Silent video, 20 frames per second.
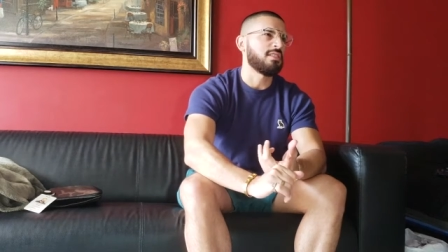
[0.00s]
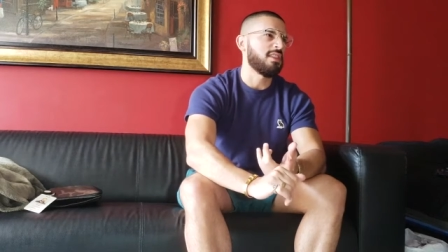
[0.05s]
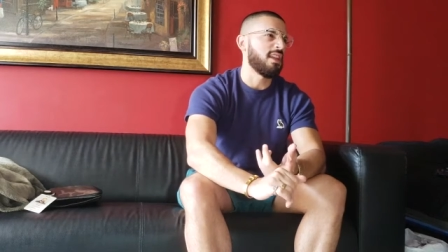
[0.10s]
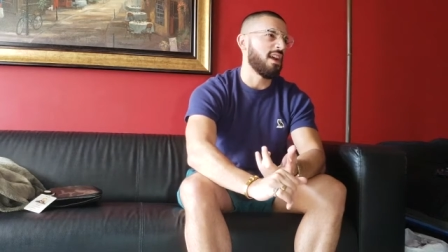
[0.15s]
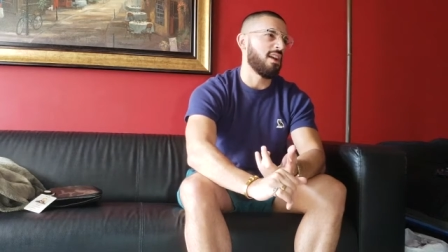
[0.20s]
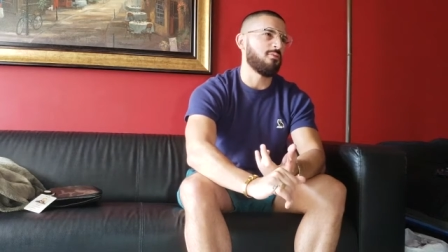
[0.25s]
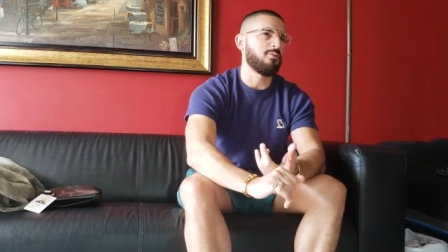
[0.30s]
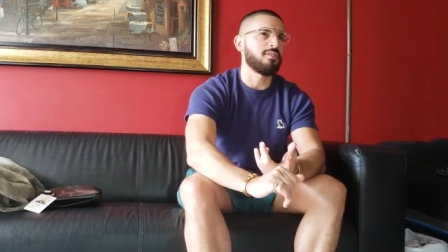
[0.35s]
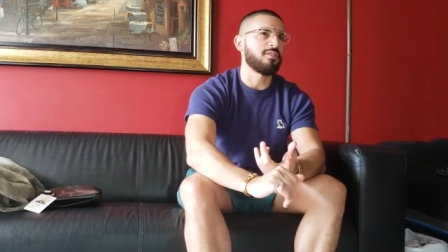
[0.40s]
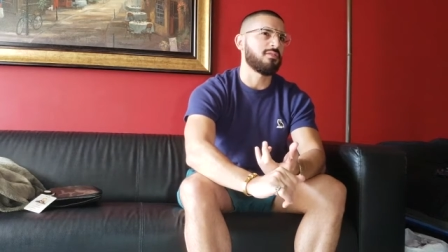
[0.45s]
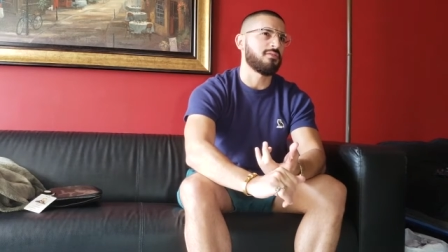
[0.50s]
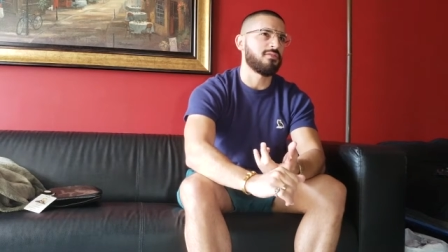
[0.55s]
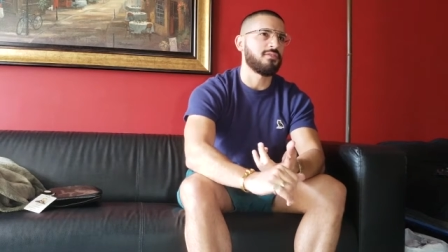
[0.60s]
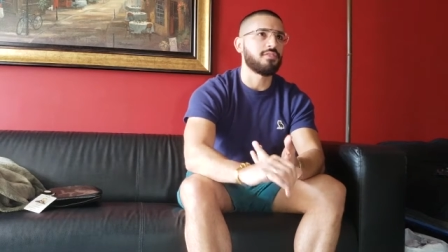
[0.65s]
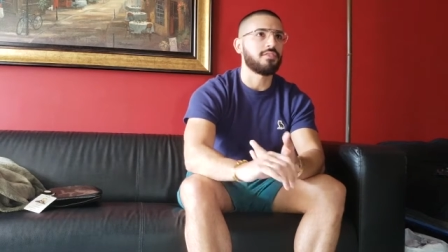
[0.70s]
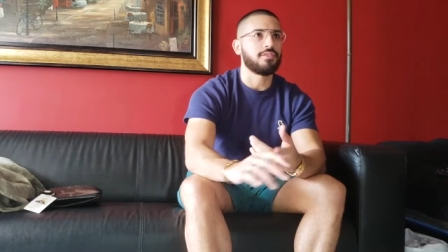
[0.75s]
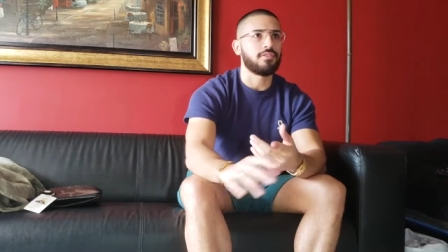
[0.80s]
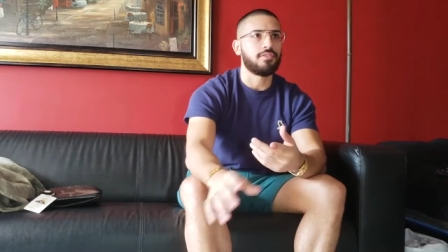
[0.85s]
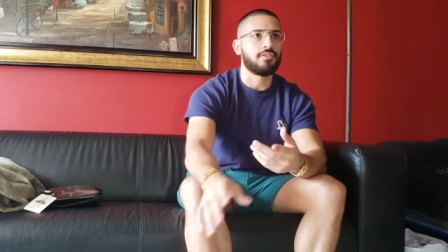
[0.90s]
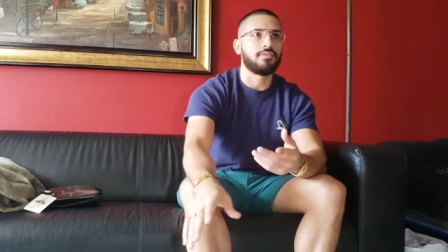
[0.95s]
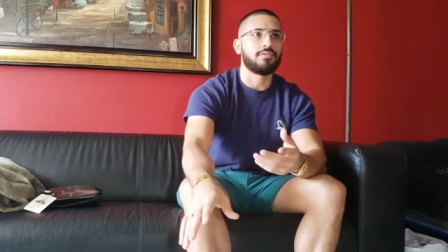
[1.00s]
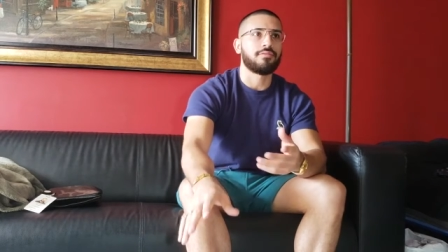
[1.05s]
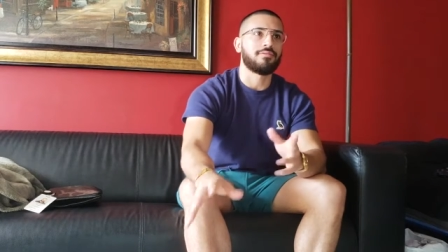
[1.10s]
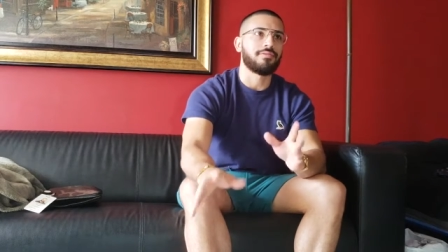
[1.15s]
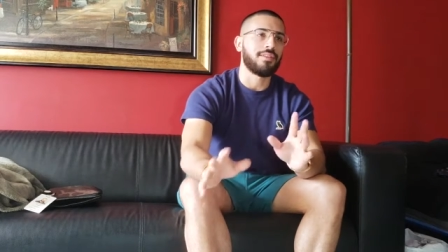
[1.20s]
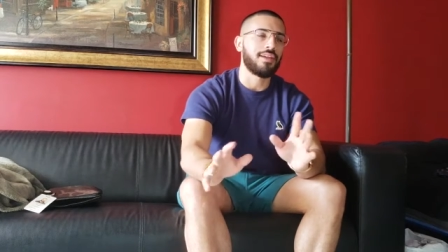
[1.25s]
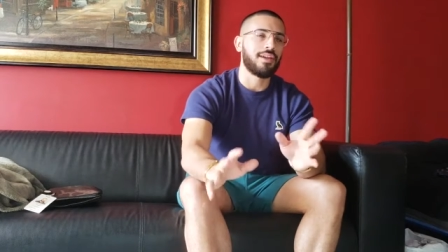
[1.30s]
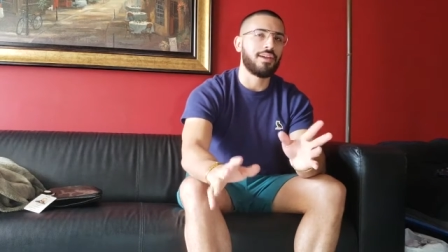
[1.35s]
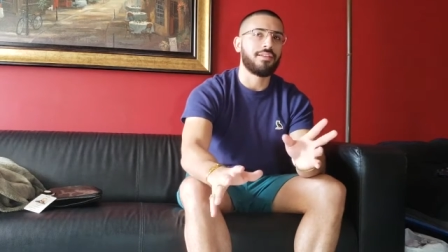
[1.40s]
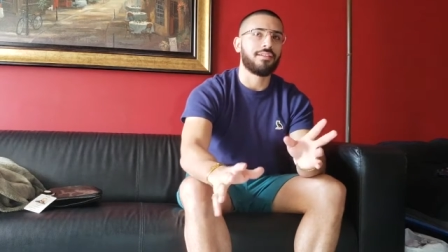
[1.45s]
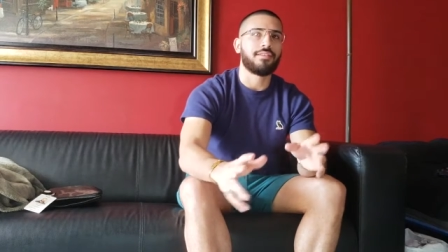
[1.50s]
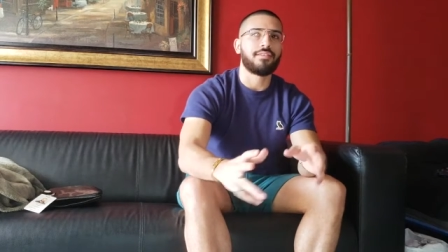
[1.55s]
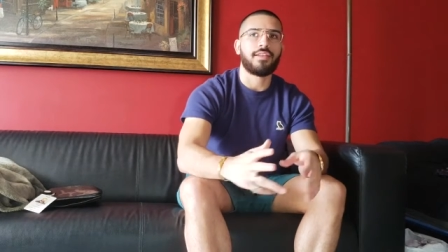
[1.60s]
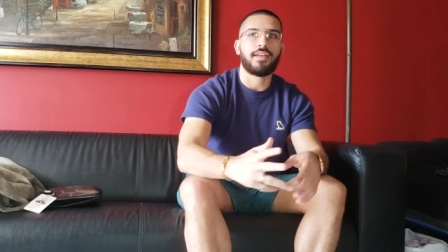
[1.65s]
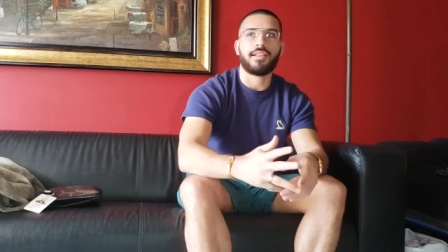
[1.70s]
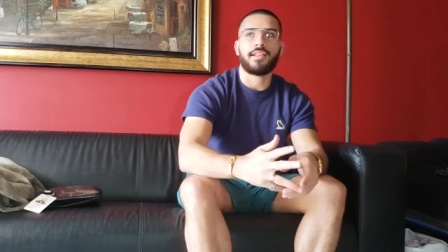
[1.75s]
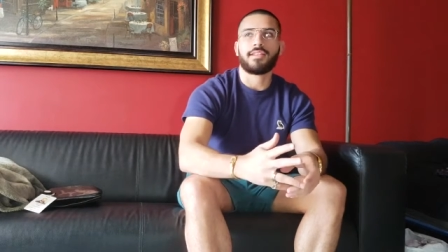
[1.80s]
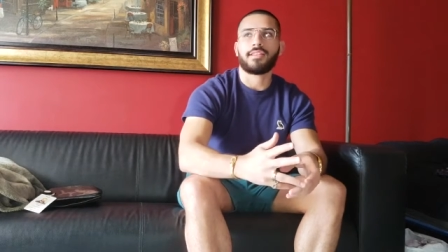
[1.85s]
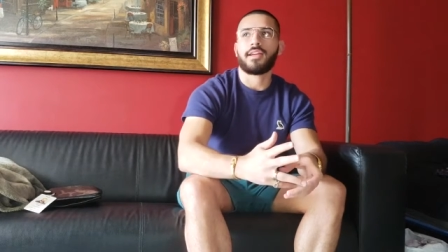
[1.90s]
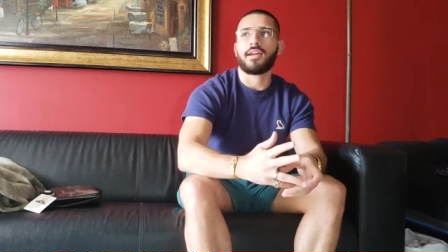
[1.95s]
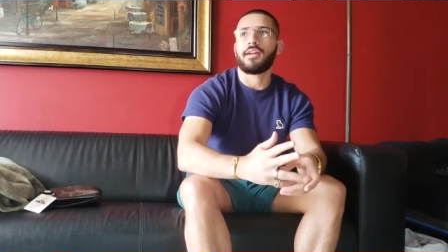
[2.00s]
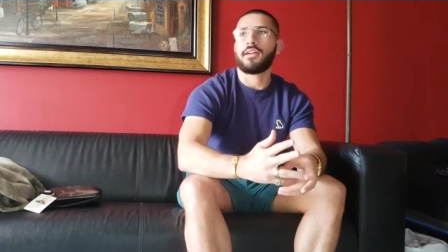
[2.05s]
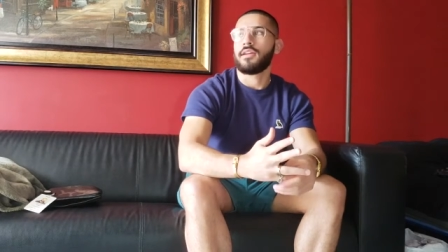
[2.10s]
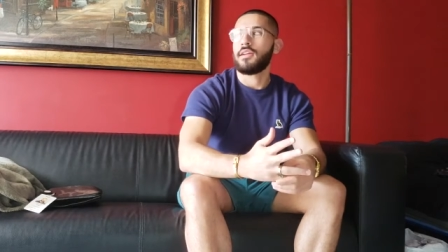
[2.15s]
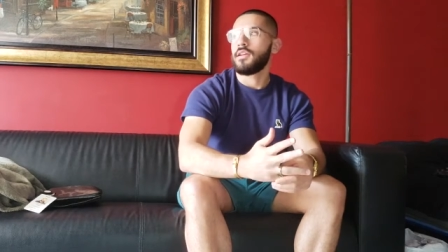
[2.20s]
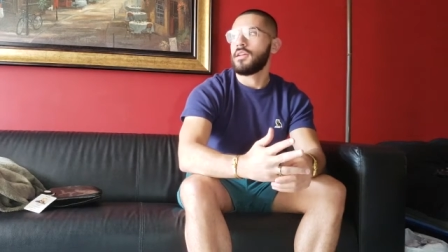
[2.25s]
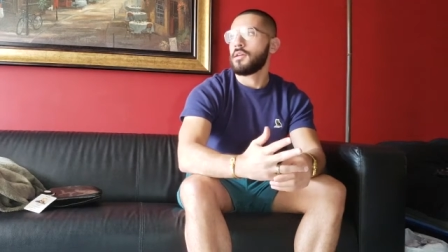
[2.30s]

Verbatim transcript: Nah, what the fuck, you know, not not like that